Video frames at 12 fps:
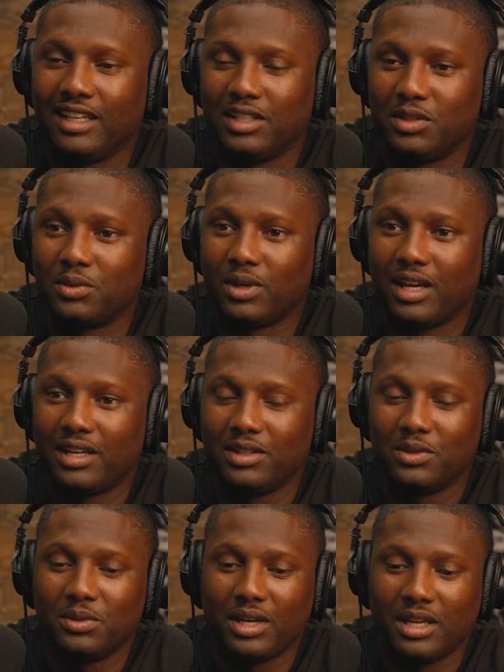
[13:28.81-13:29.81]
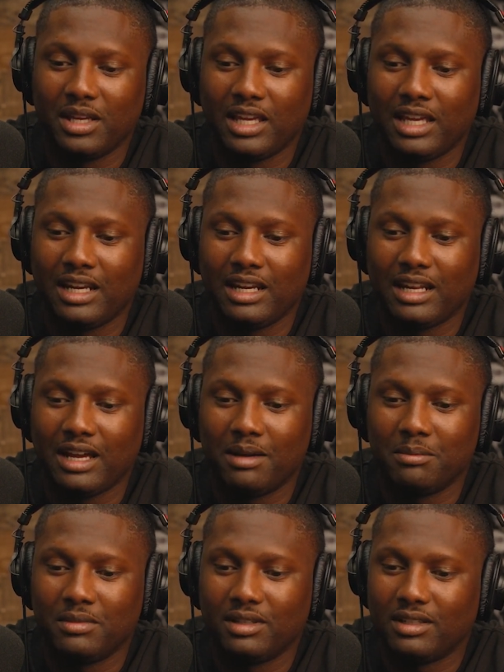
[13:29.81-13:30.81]
Yeah, you're right. And
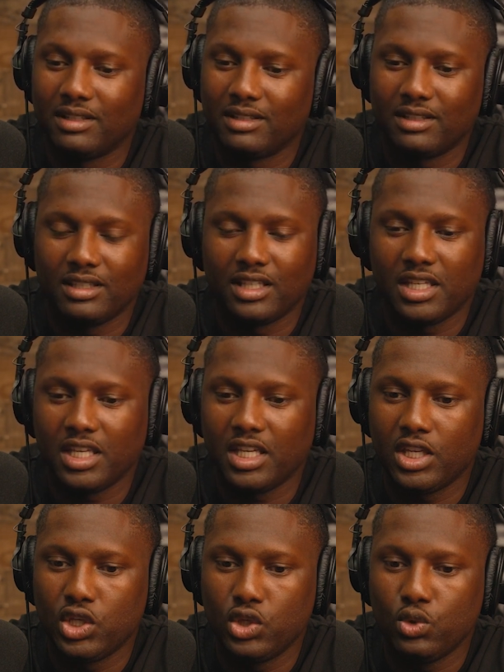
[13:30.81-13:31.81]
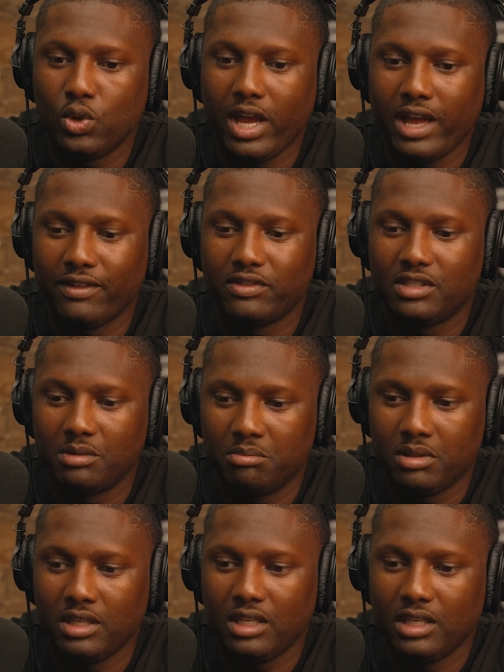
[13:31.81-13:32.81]
you have to
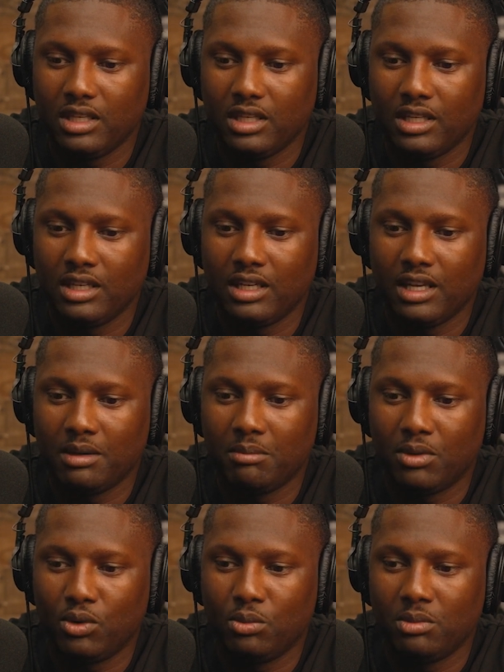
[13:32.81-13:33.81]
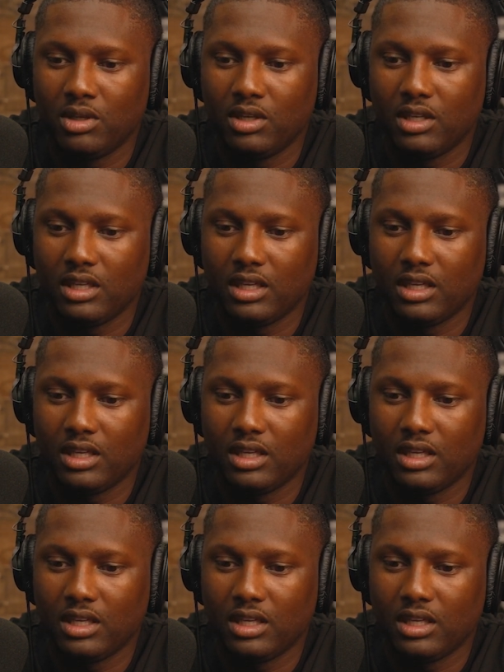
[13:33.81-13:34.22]
be in that moment